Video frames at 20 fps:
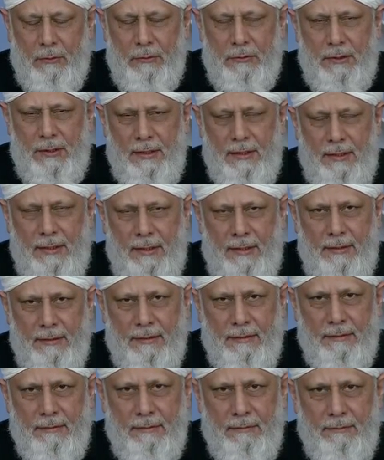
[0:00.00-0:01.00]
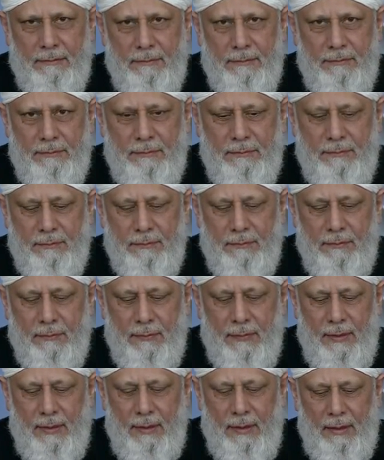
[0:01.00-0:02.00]
that the true teaching of
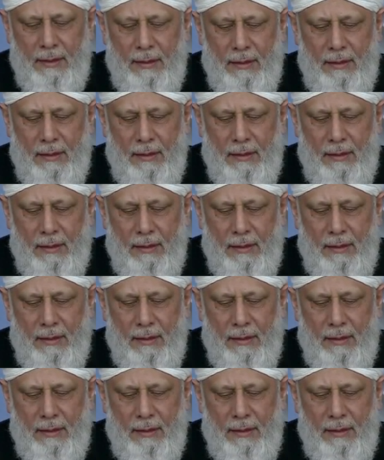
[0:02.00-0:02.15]
Islam,